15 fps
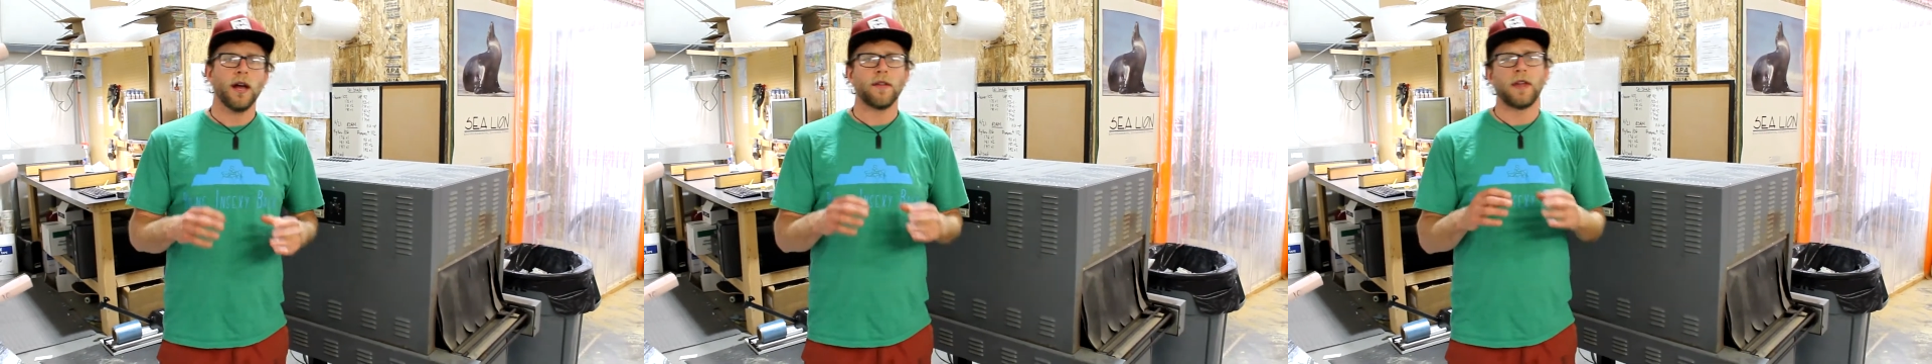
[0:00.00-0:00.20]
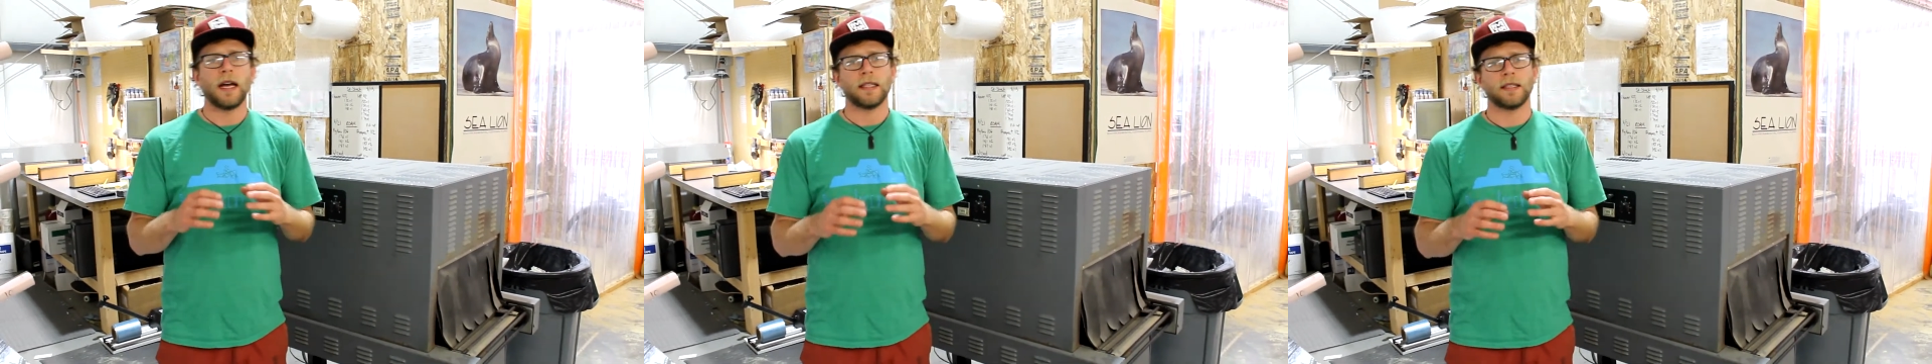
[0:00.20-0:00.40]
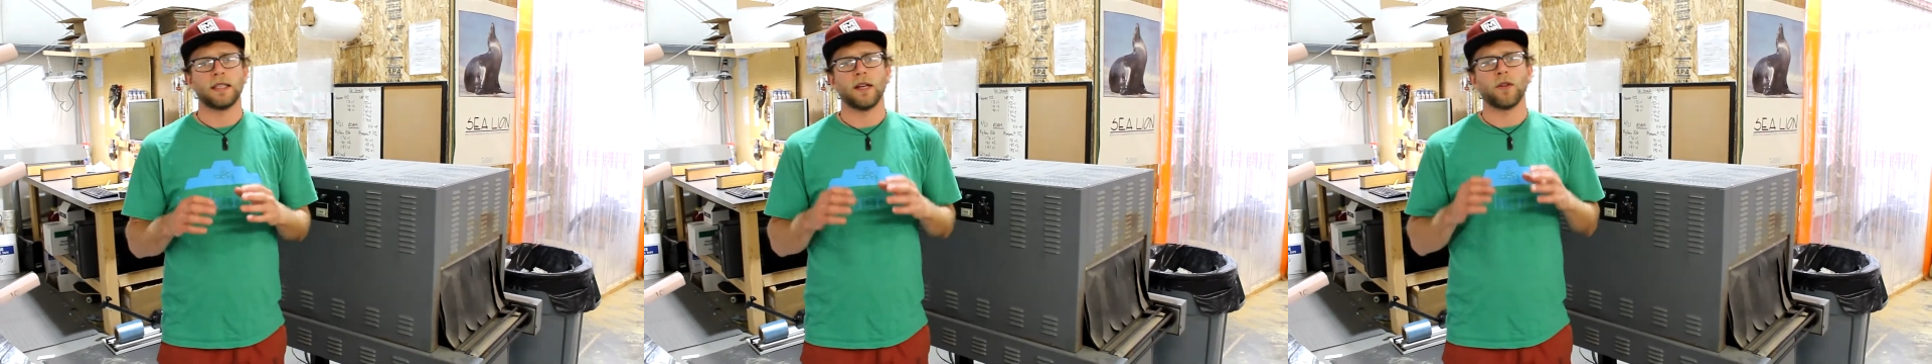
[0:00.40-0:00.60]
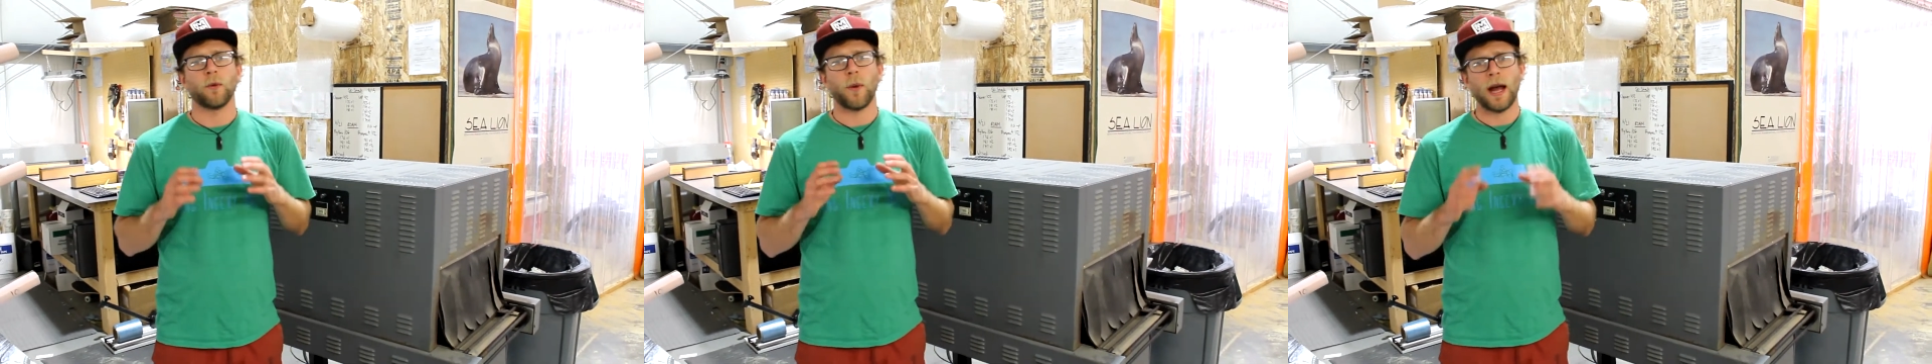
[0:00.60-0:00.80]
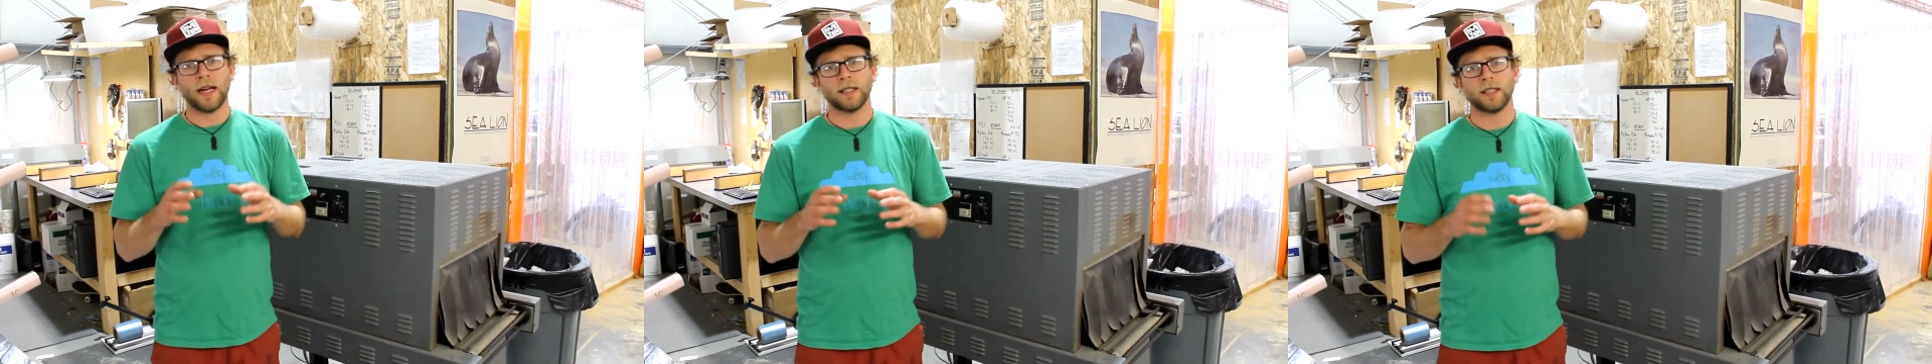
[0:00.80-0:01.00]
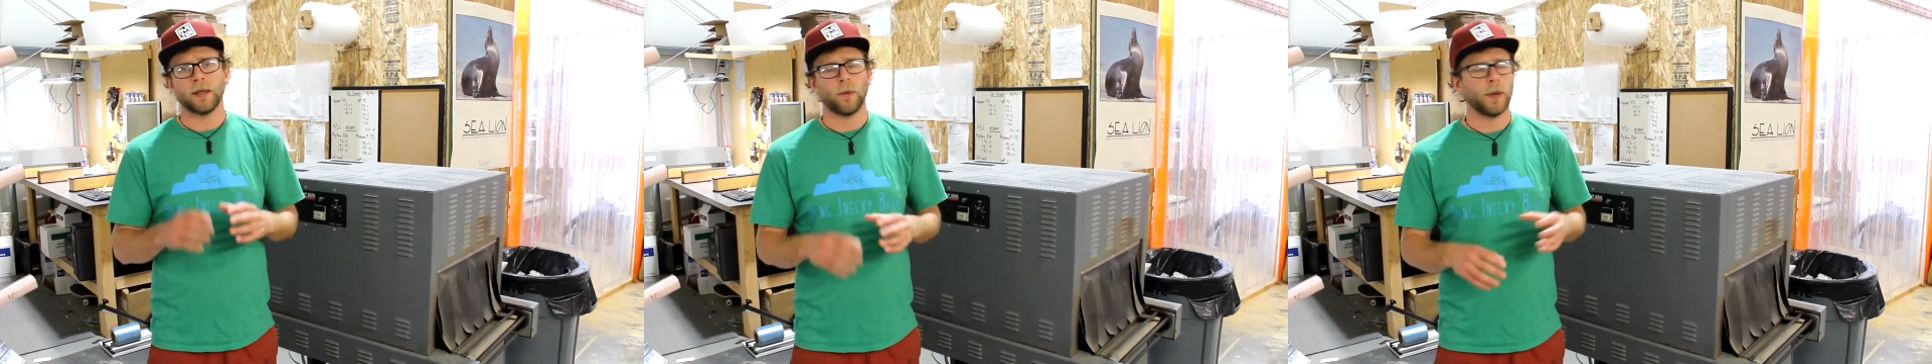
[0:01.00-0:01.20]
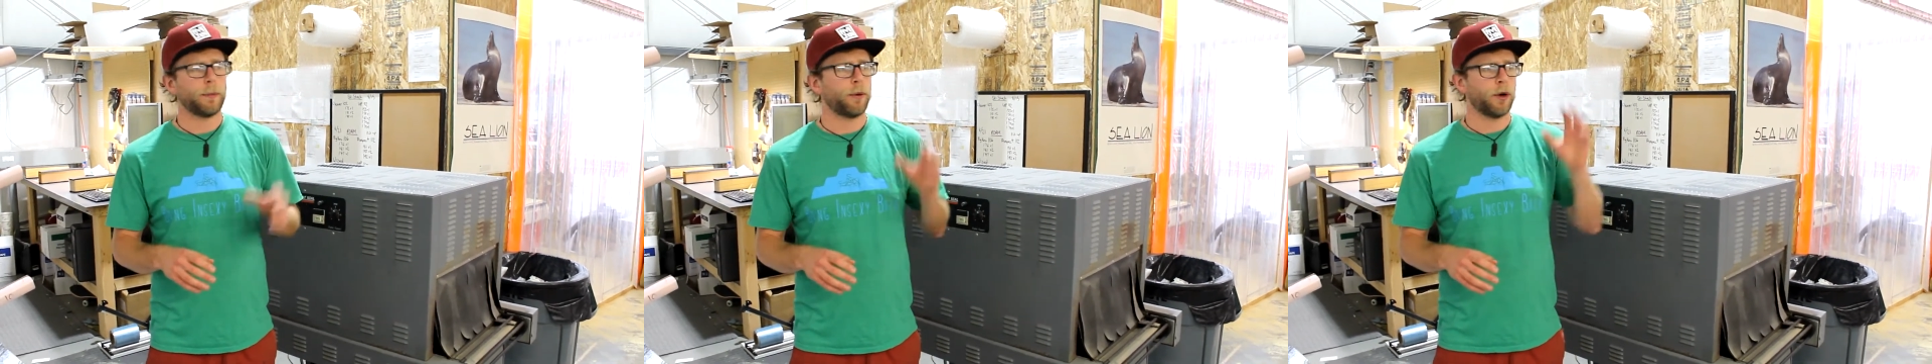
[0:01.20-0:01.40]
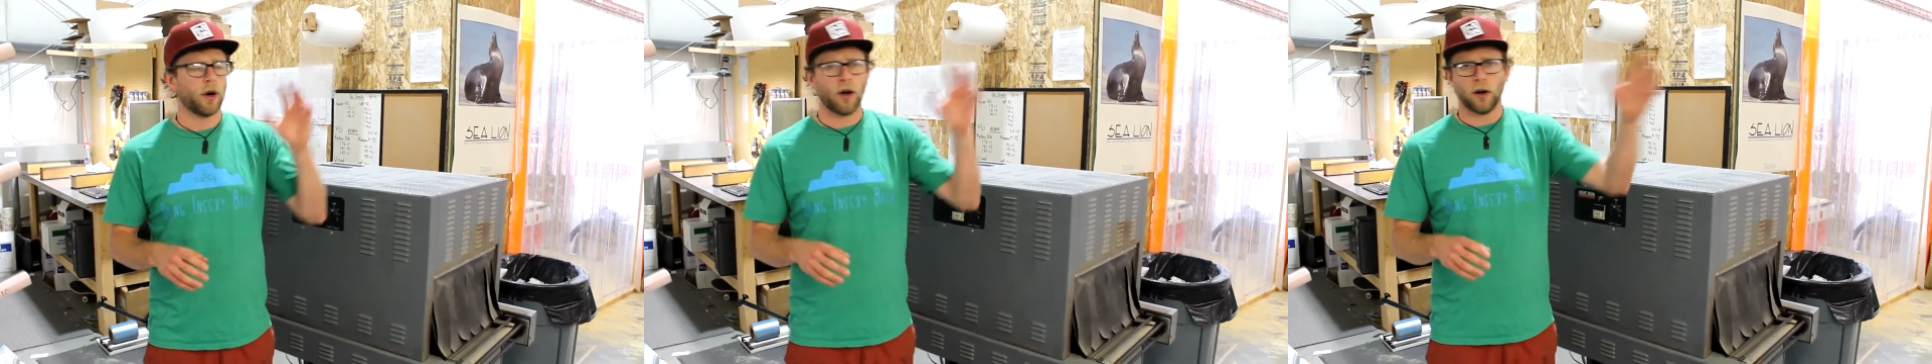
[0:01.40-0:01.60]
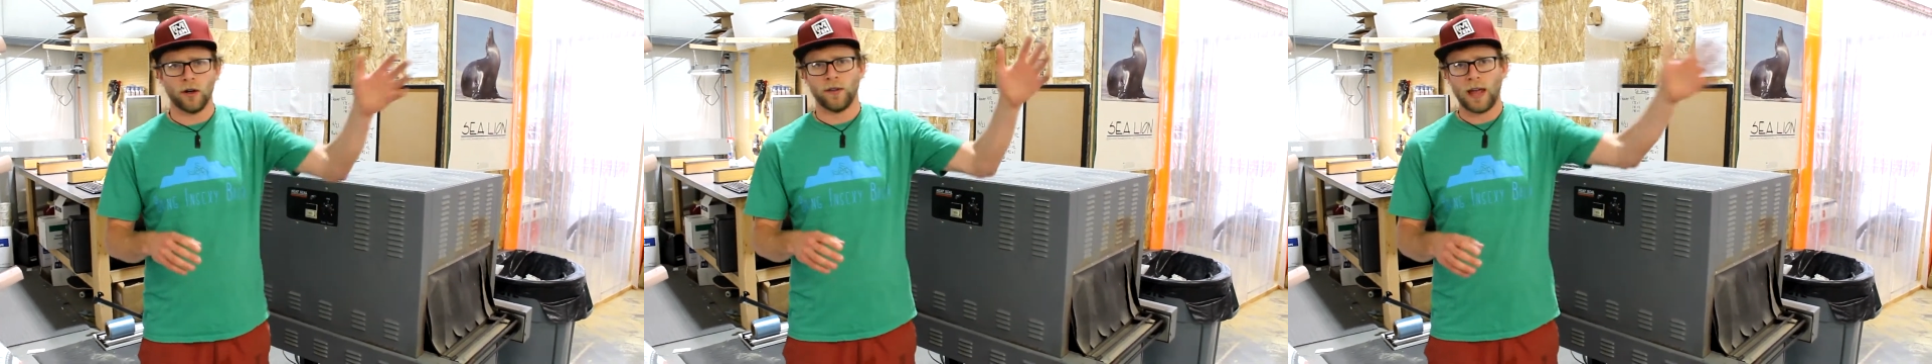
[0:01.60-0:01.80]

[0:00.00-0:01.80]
that the wax that we put on